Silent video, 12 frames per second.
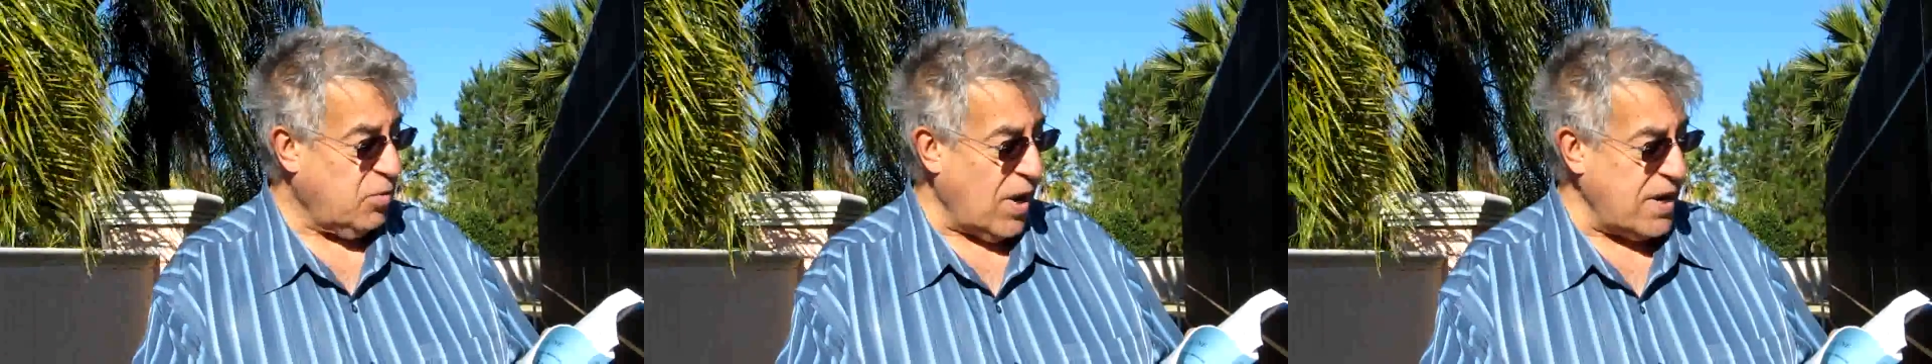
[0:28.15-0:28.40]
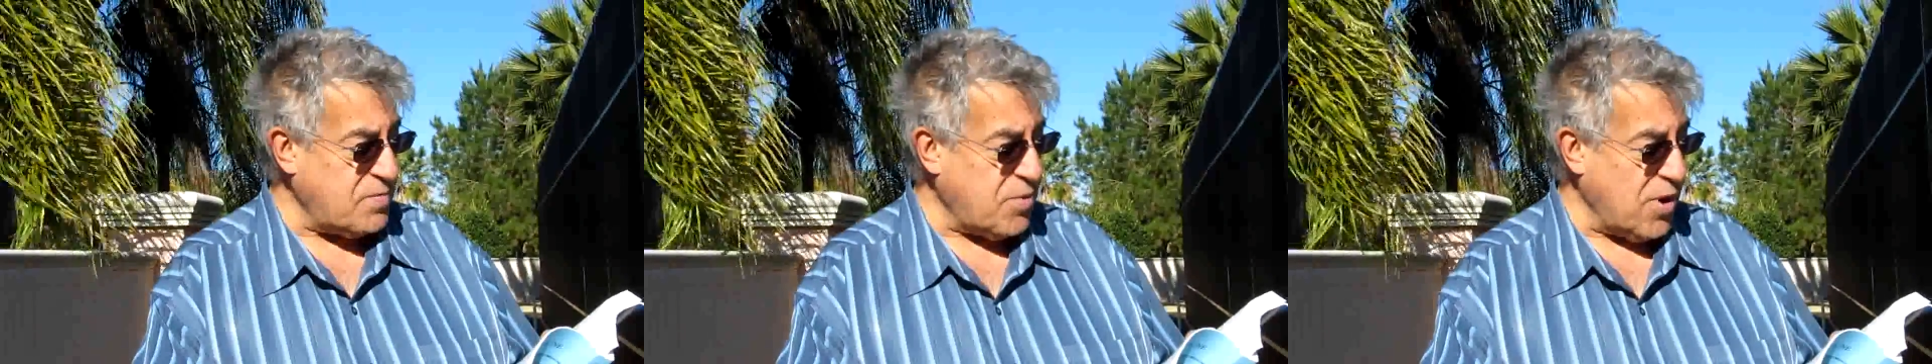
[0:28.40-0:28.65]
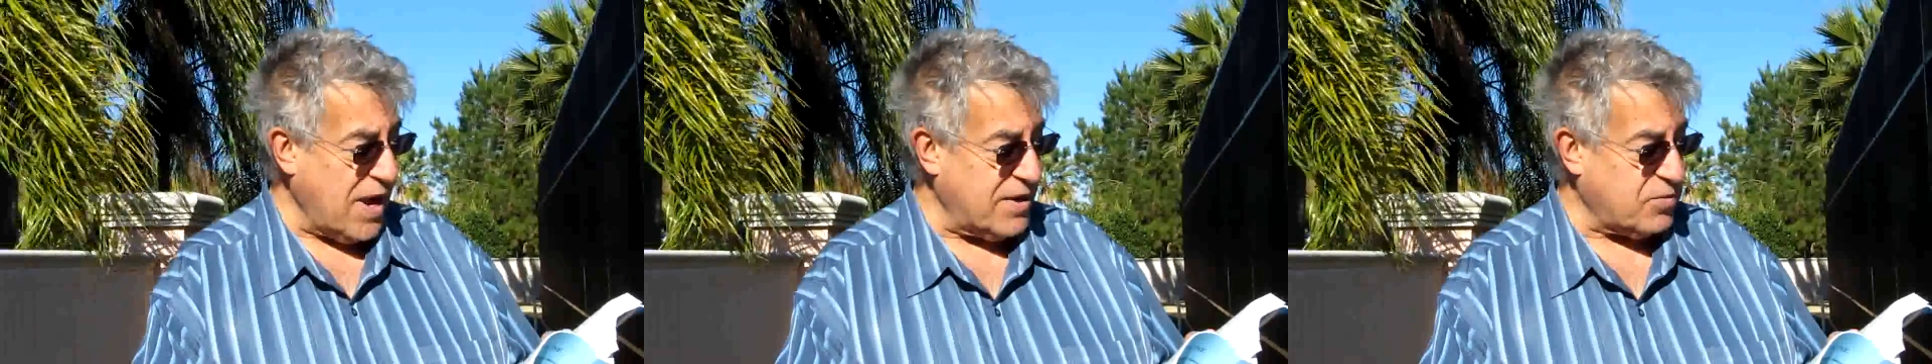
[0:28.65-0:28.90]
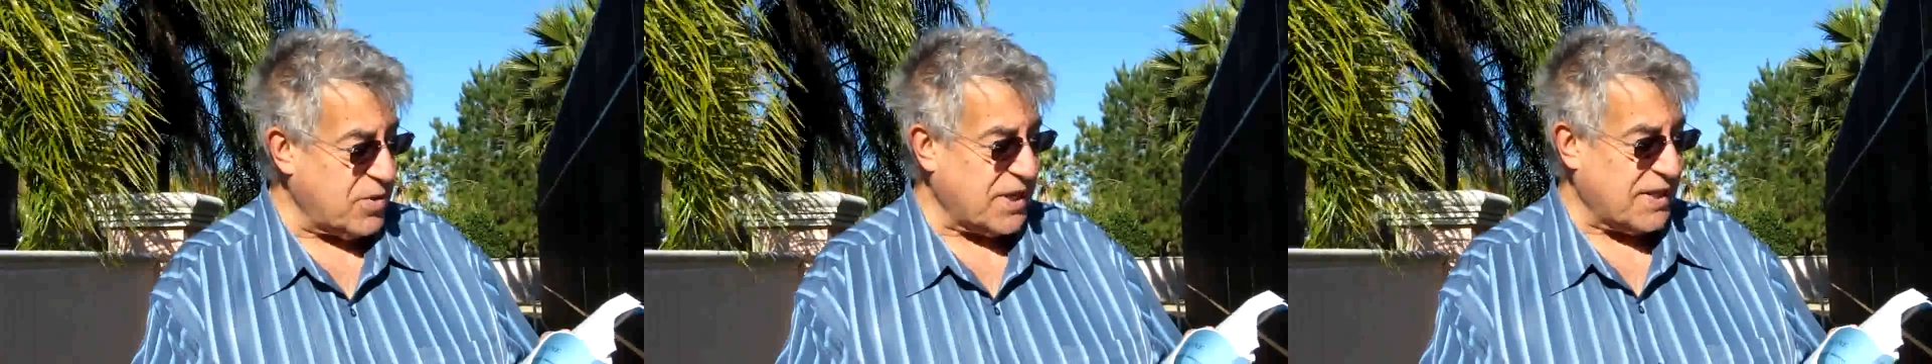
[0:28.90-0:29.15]
White bread
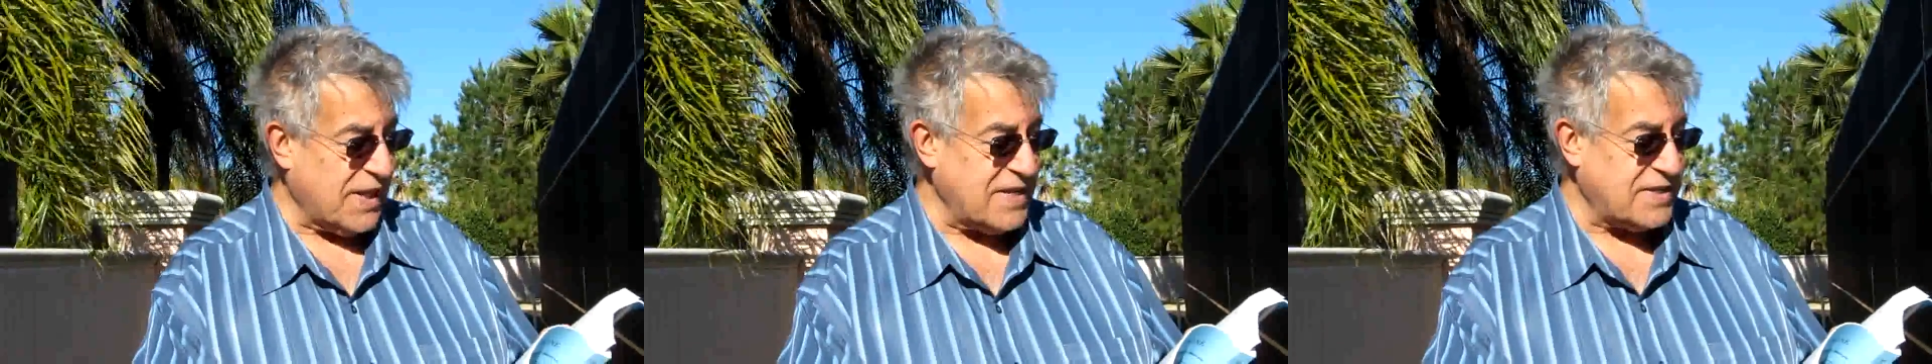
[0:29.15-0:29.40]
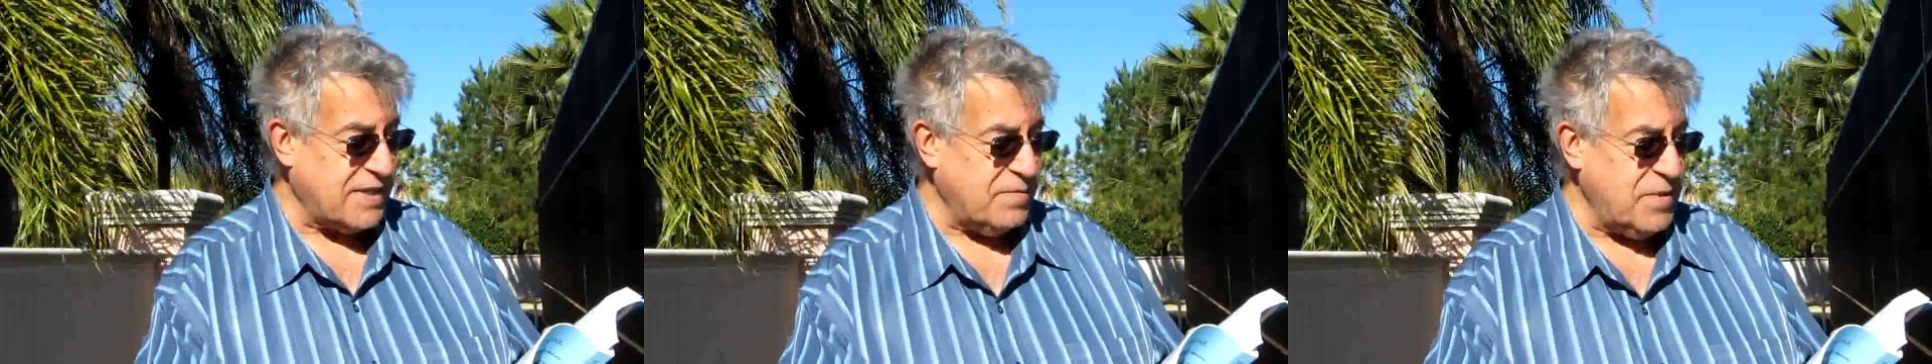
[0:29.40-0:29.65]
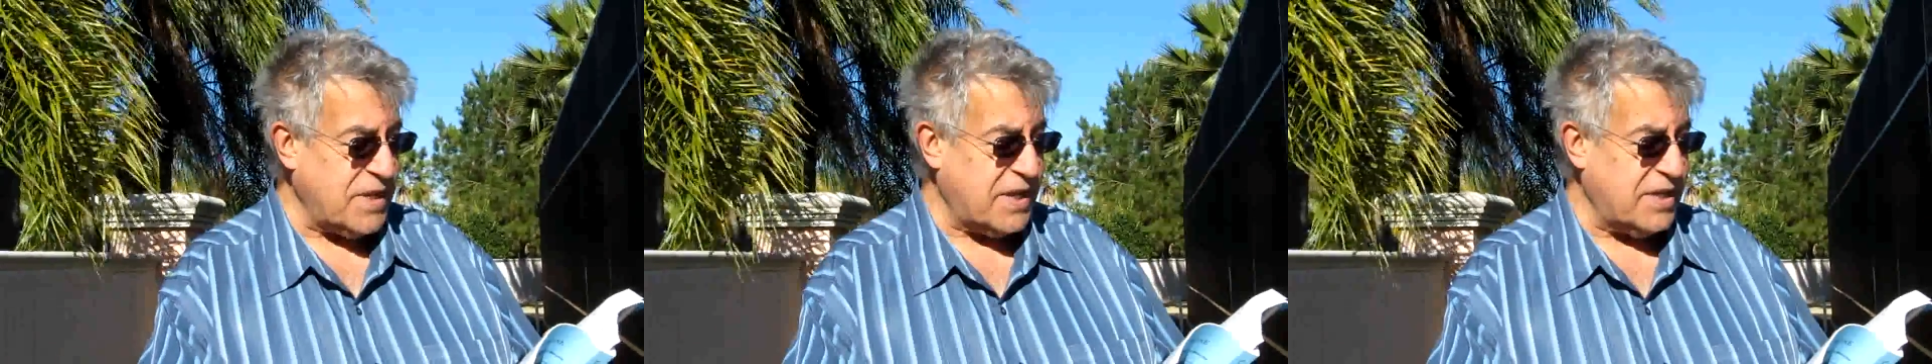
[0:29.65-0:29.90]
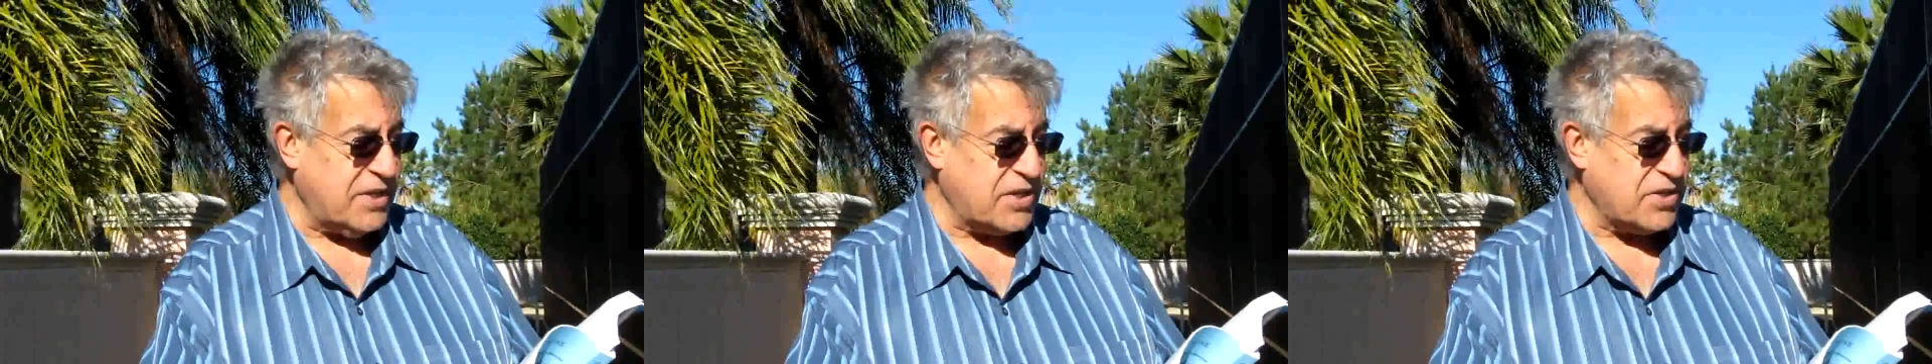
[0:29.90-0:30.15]
with a glycemic
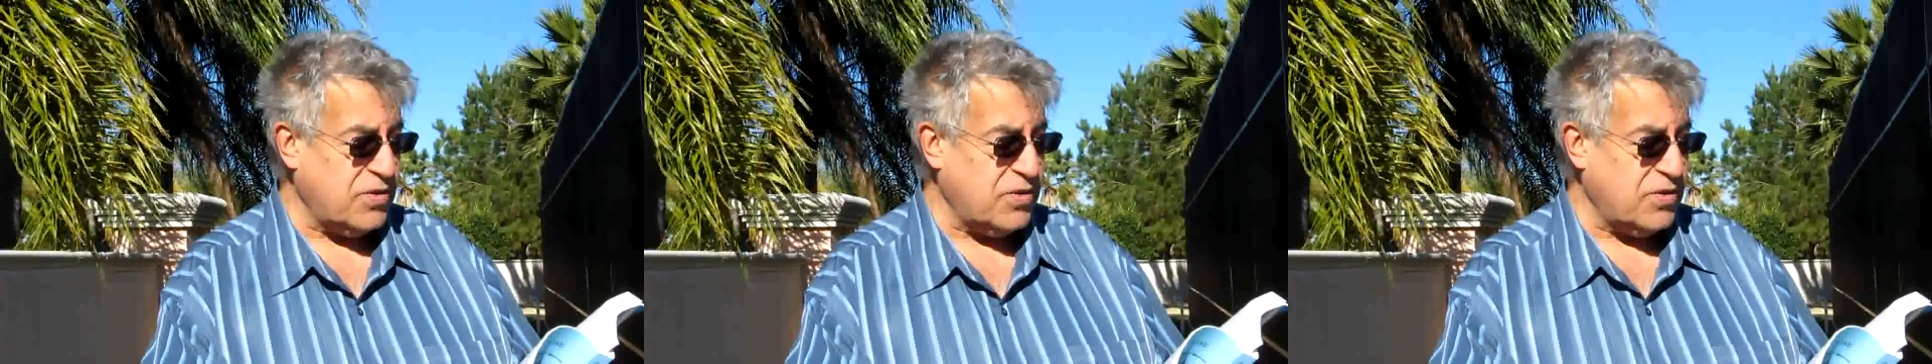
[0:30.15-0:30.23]
index